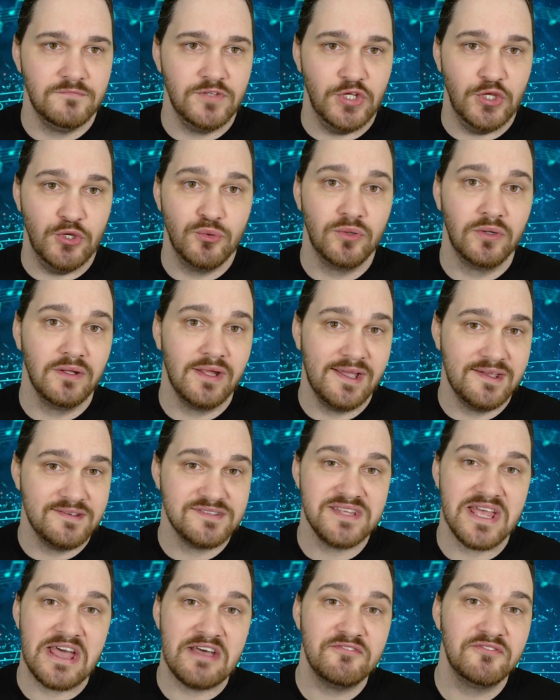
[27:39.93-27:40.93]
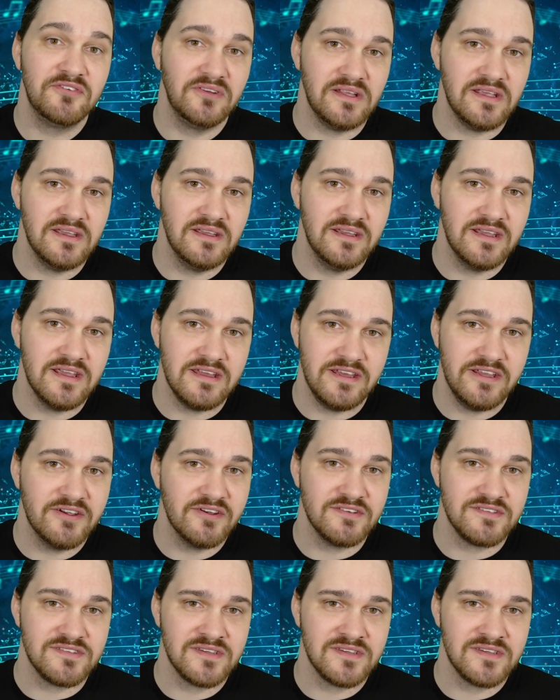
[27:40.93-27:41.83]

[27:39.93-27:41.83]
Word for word: utilized heavily in here.